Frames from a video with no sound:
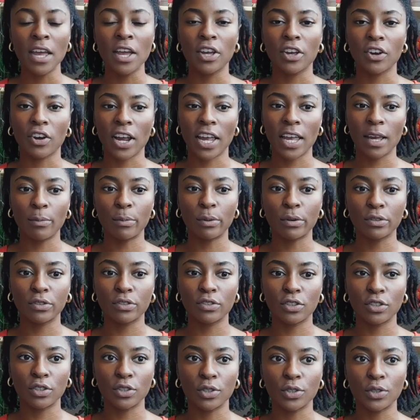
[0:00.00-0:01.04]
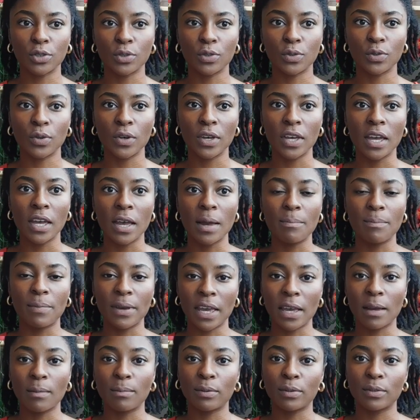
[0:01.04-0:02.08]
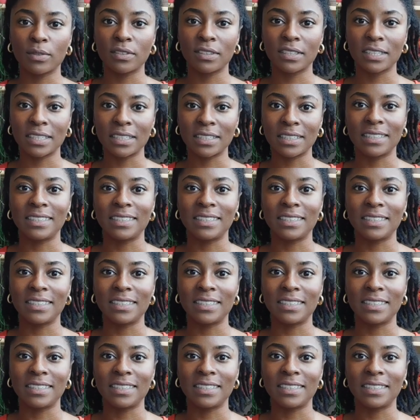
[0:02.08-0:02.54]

you're able to be able to